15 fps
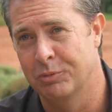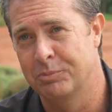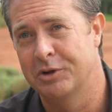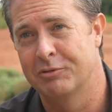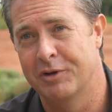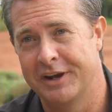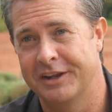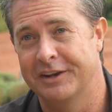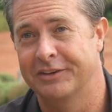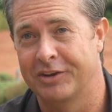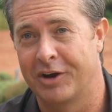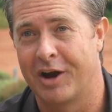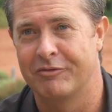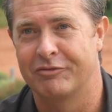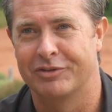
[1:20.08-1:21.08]
will be ready in
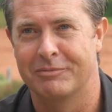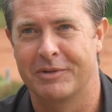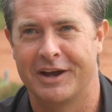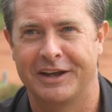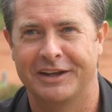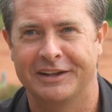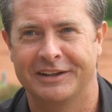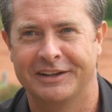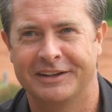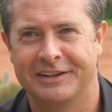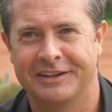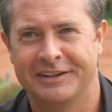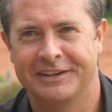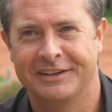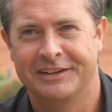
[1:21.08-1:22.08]
time for May.
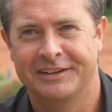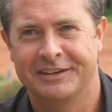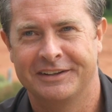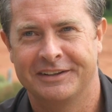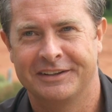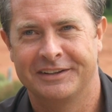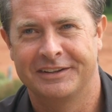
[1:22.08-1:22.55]
And some